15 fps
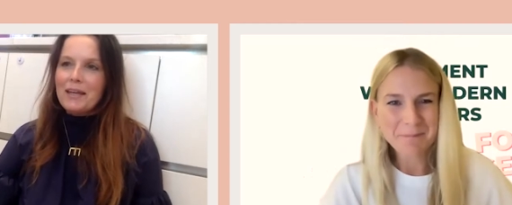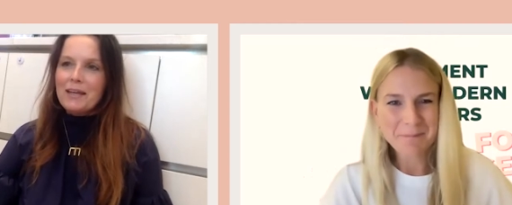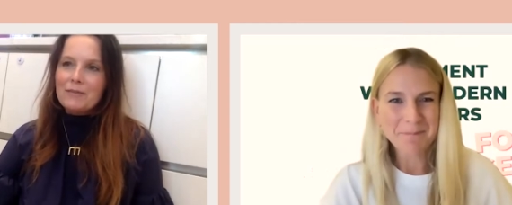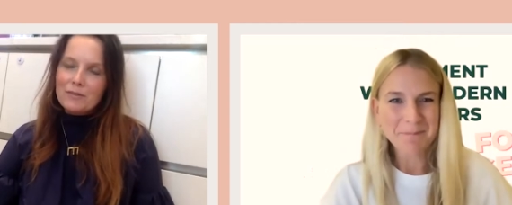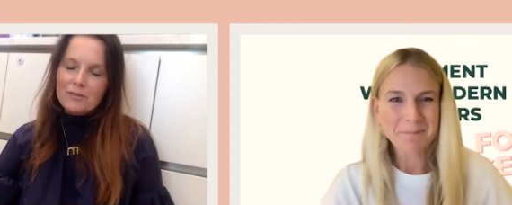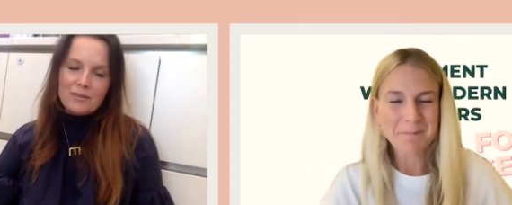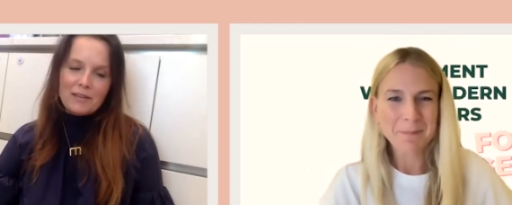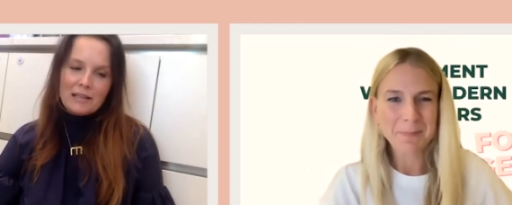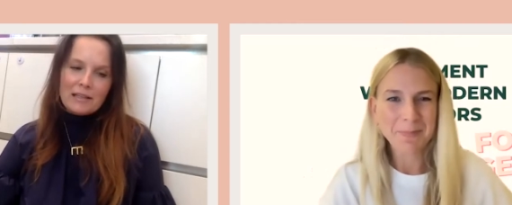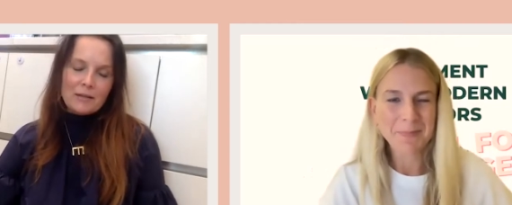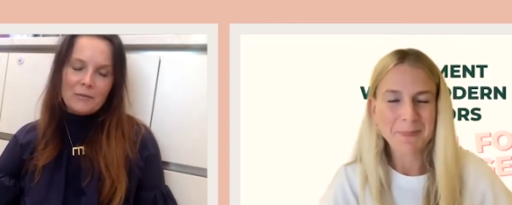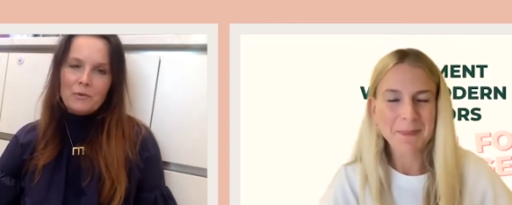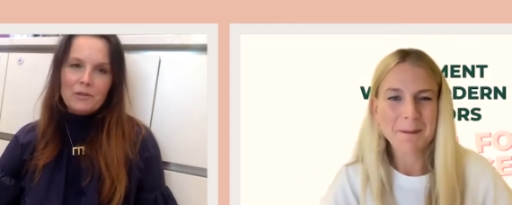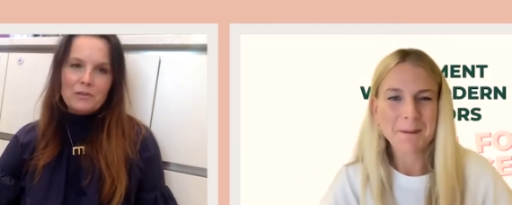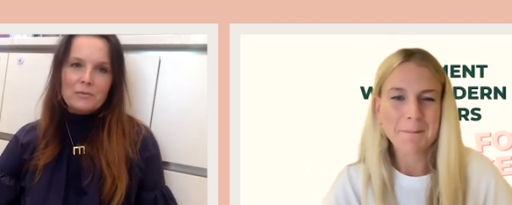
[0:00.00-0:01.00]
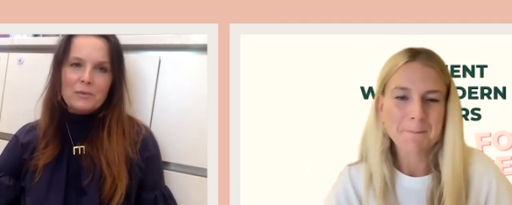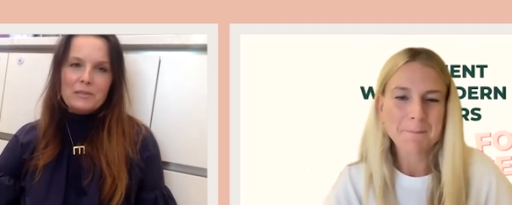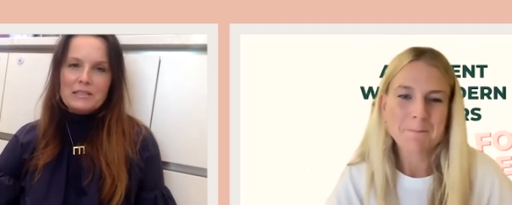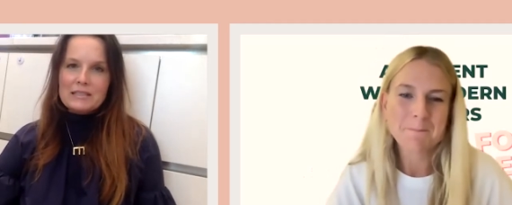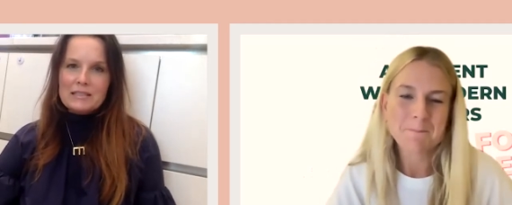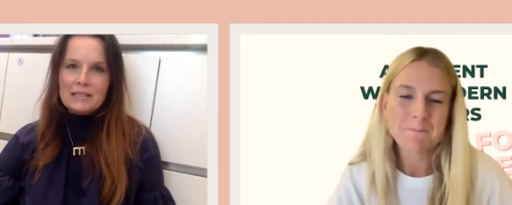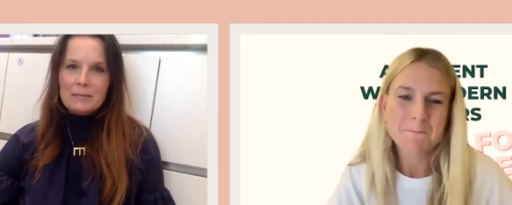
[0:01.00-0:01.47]
Speaker 1: You think like, well, once you
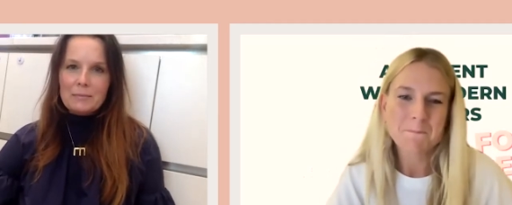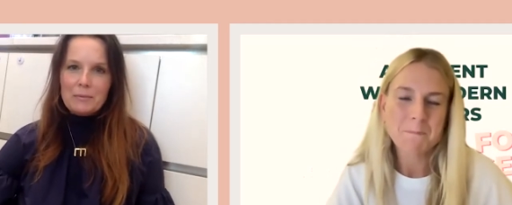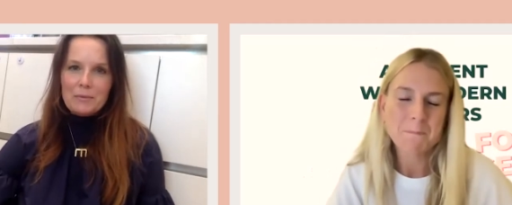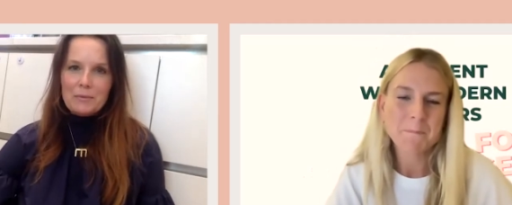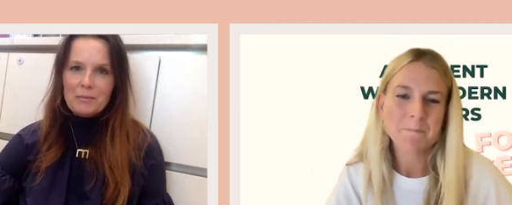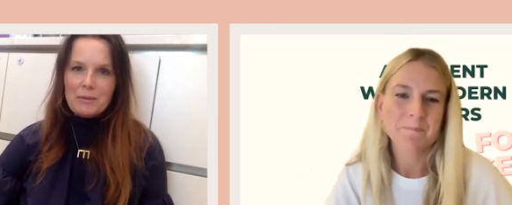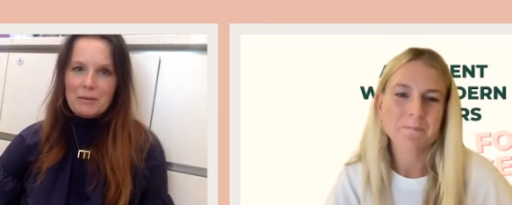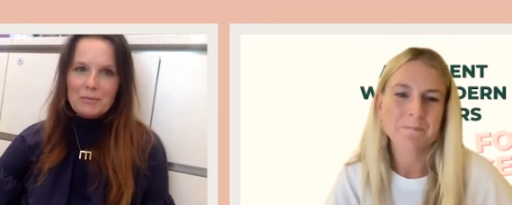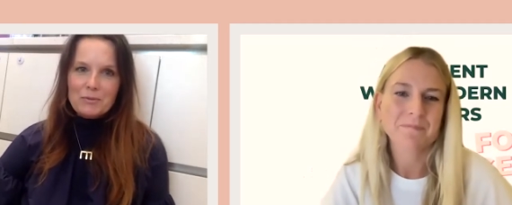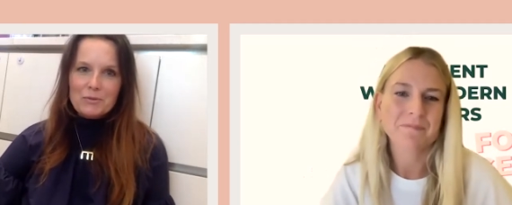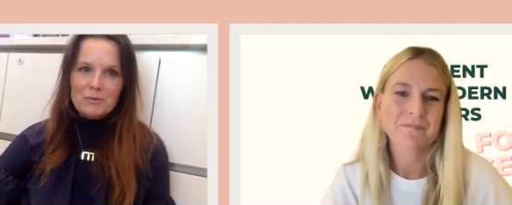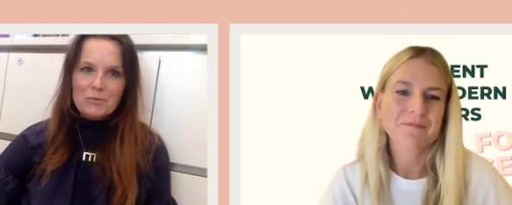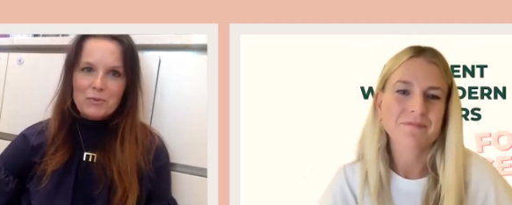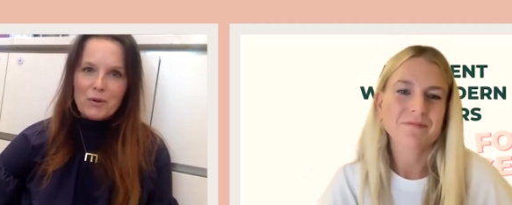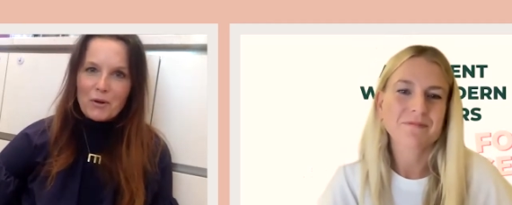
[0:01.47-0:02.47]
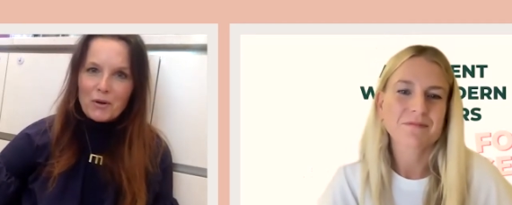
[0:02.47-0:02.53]
sleep, I'm going to be able to work,